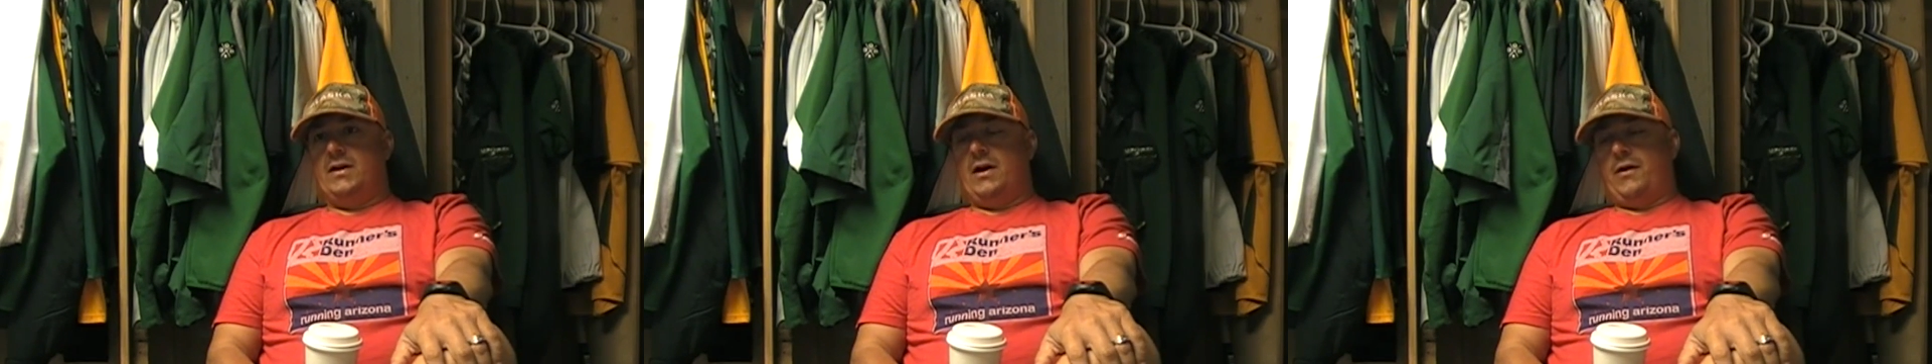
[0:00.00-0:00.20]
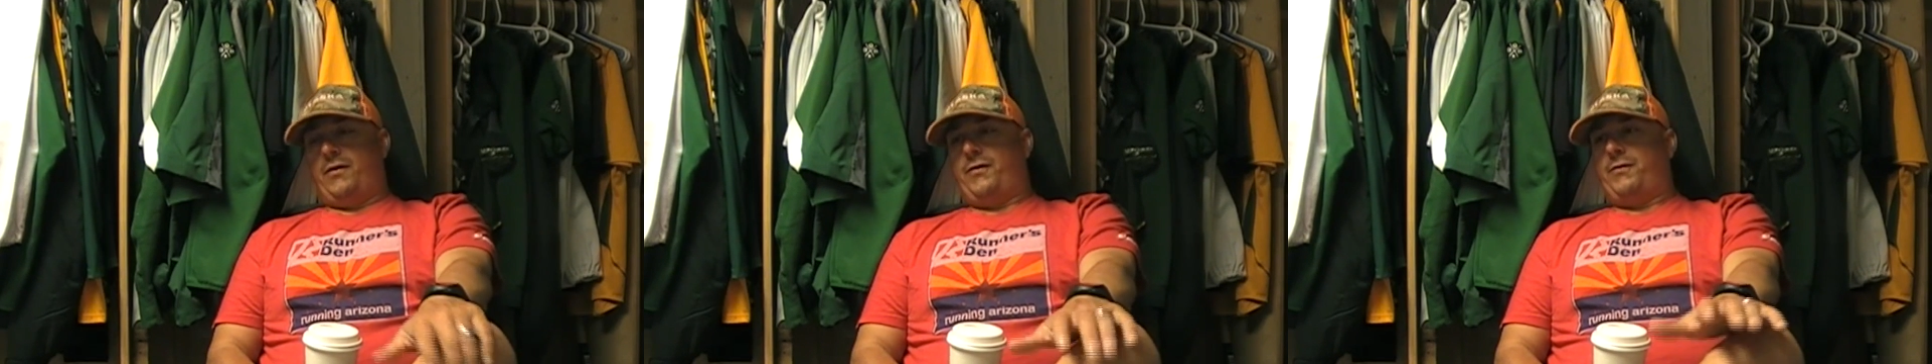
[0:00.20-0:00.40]

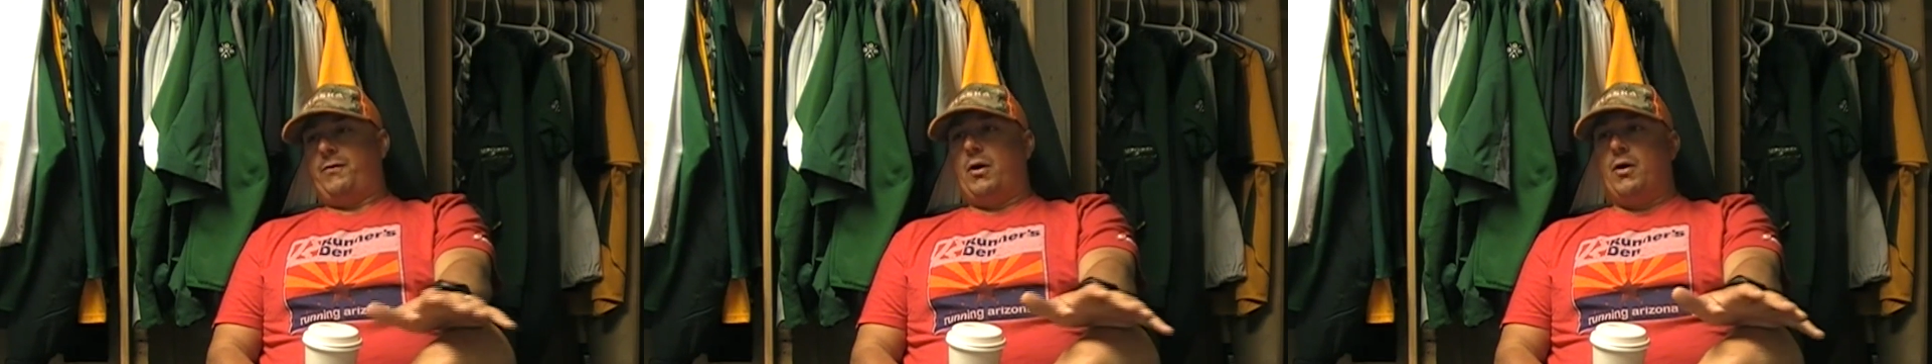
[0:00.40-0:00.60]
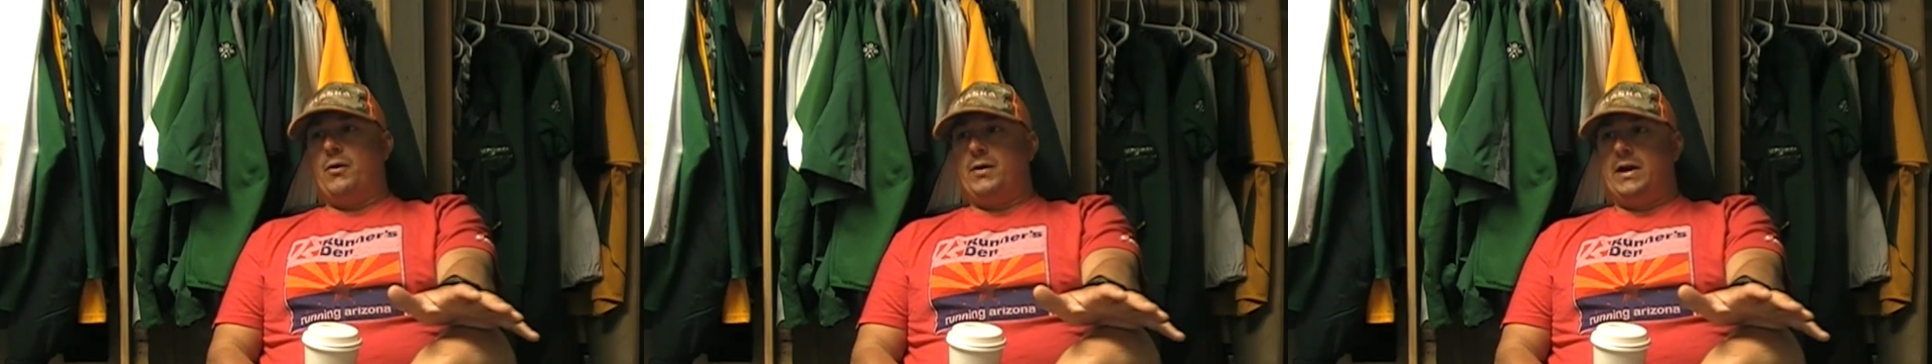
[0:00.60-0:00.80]
a
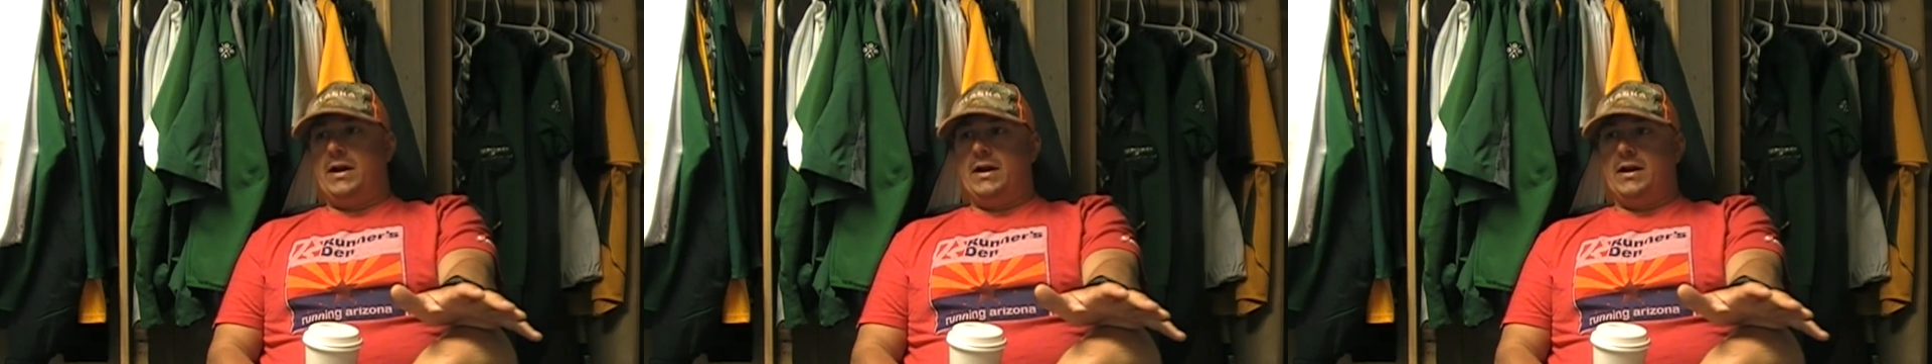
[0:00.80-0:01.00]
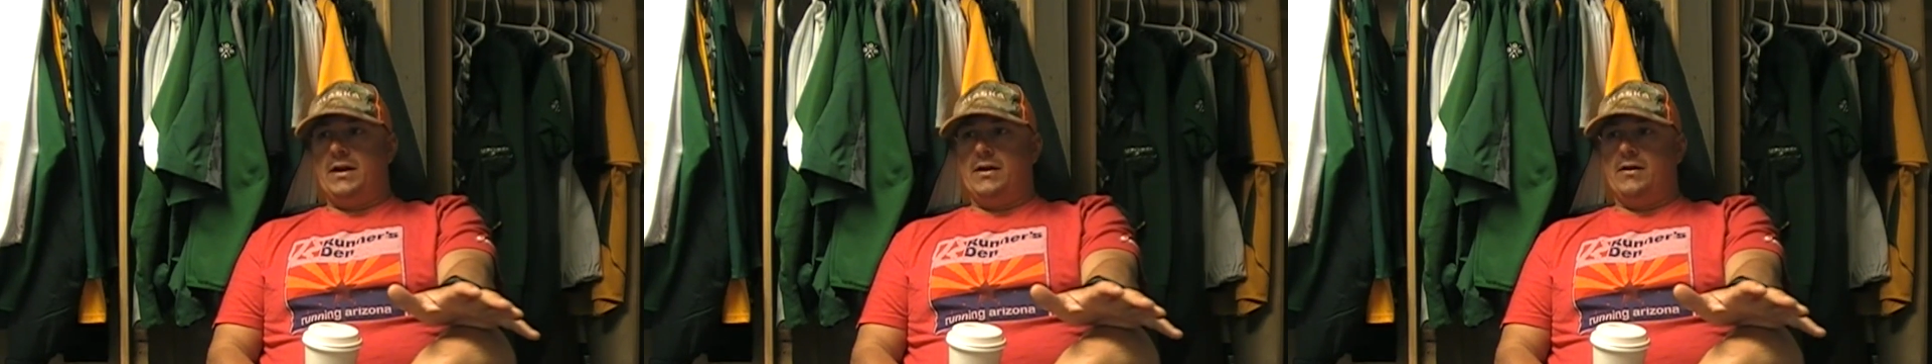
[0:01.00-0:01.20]

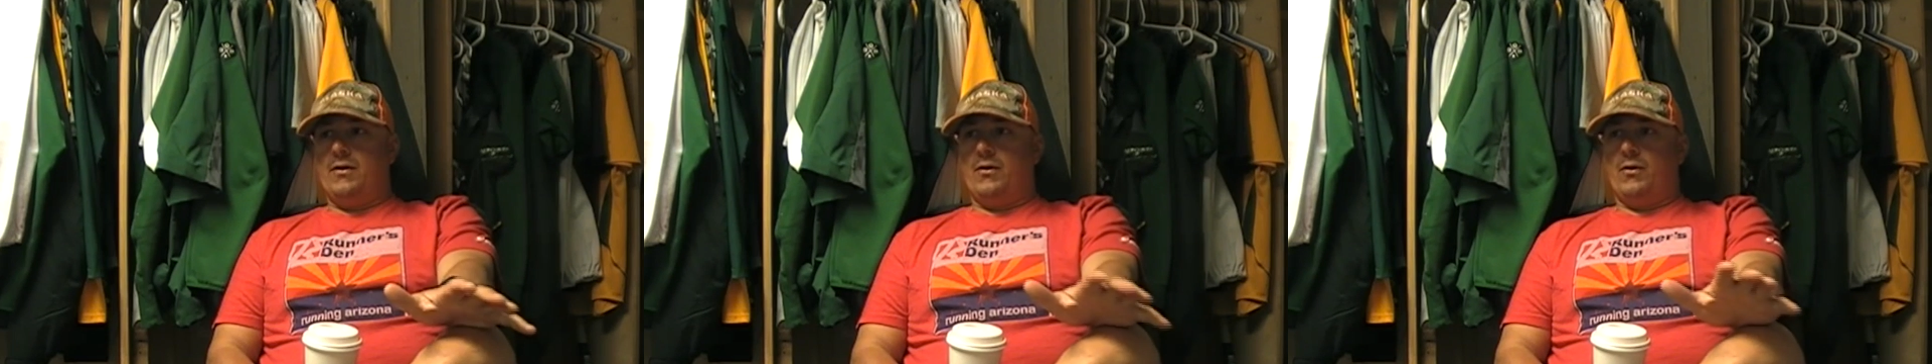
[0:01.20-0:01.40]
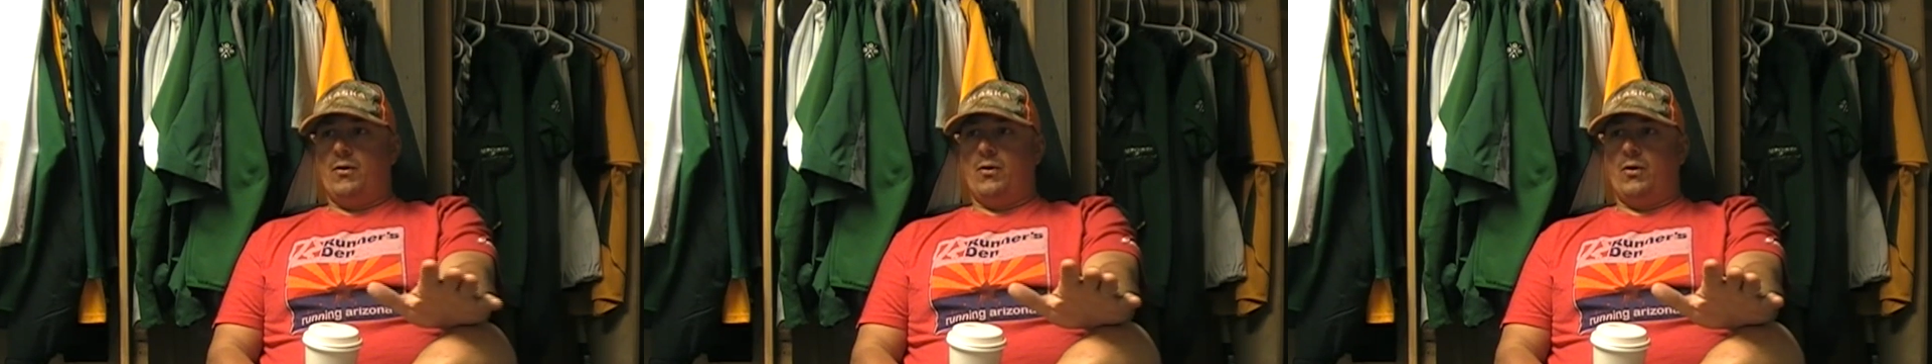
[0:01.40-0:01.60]
throw-in
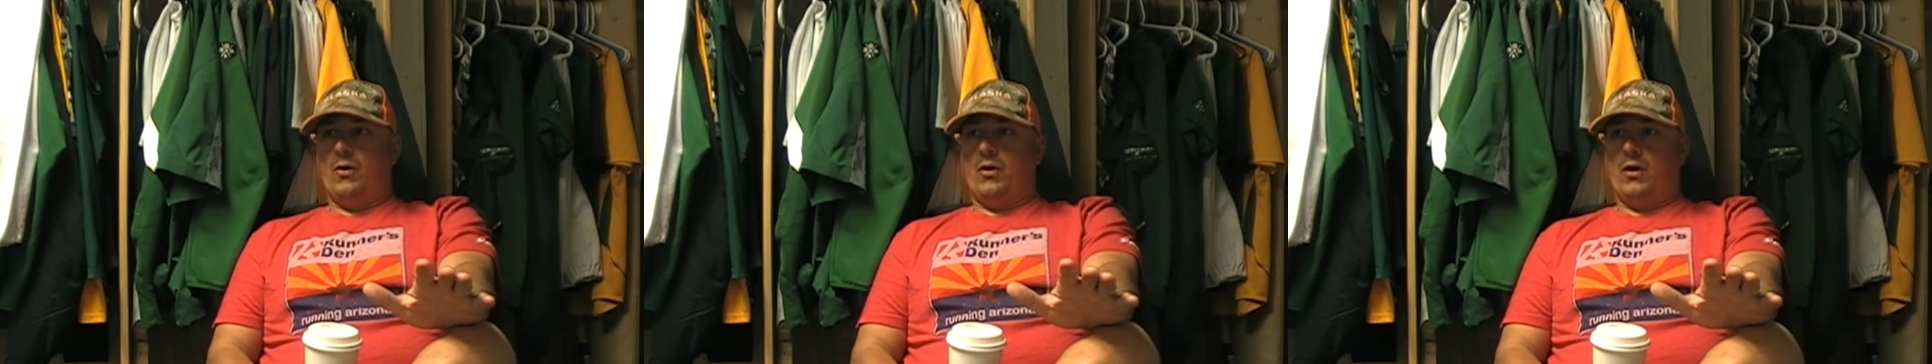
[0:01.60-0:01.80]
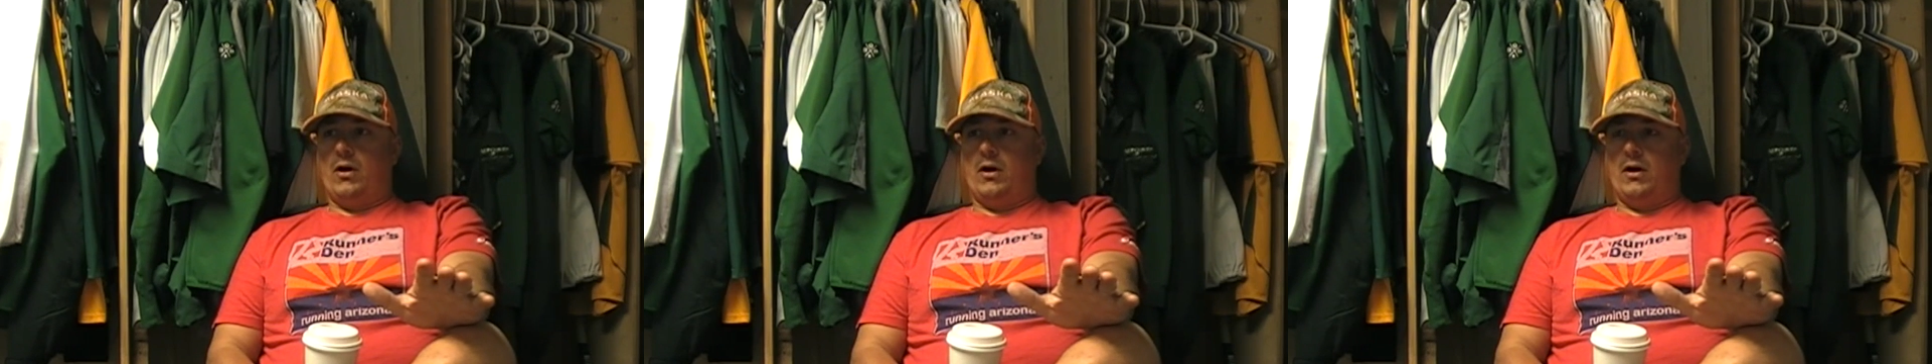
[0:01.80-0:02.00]

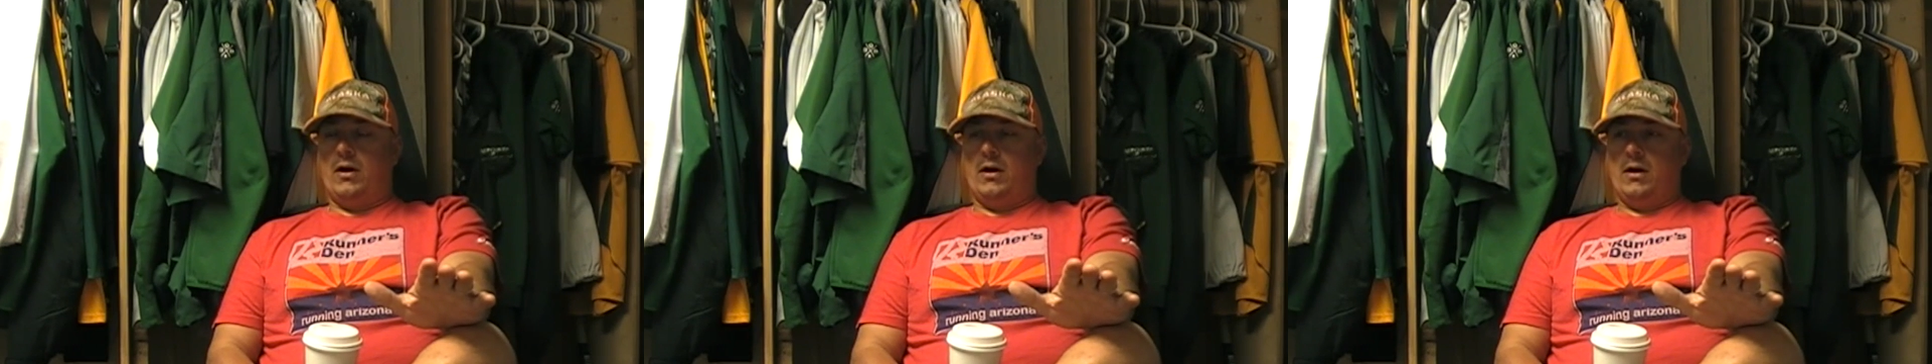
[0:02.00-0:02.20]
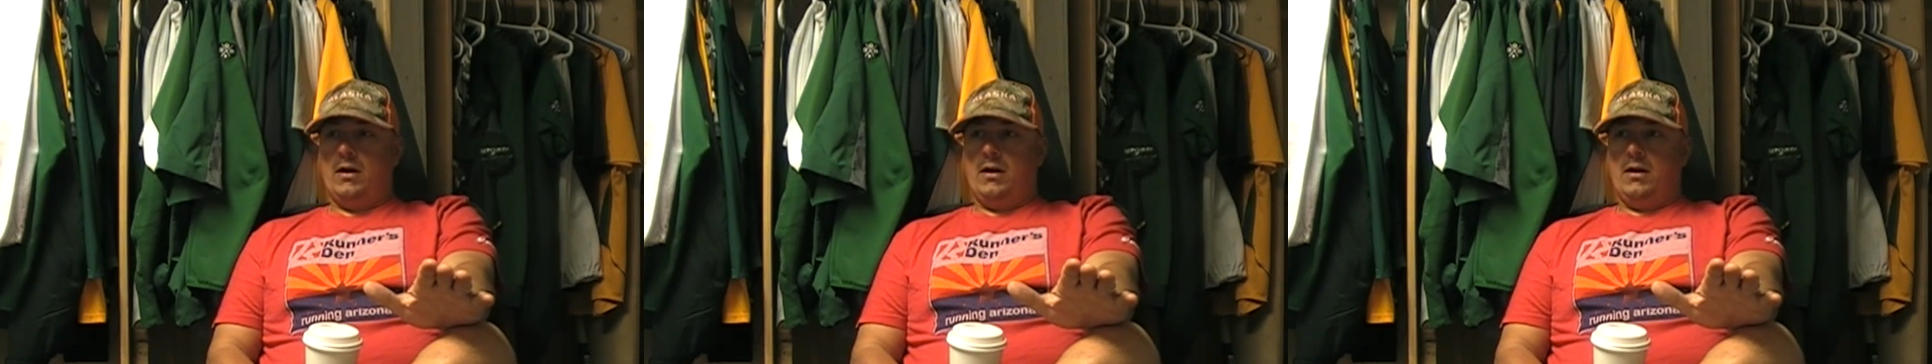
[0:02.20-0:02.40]
or